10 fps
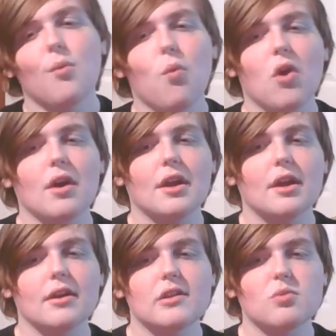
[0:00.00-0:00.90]

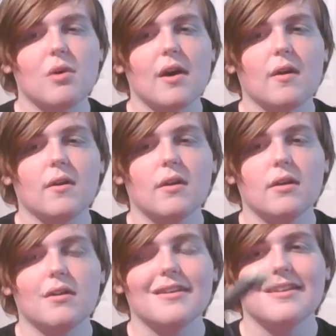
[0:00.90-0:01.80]
work as well.
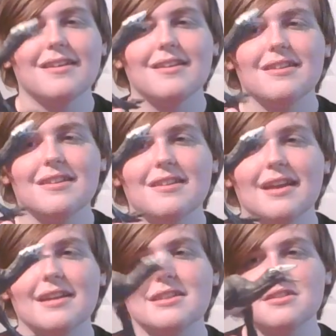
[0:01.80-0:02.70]

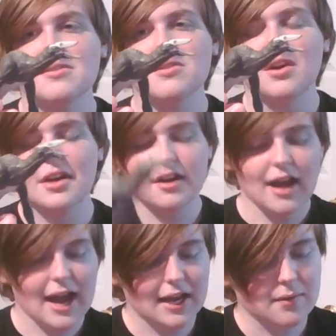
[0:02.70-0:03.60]
Like, it doesn't look
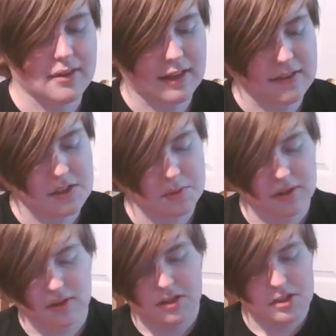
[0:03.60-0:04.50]
accurate. Like, this
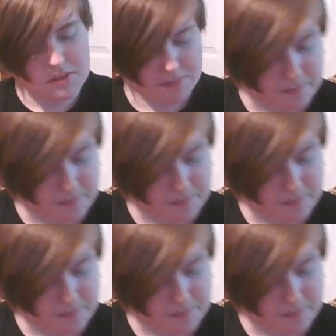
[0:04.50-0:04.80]
one looks...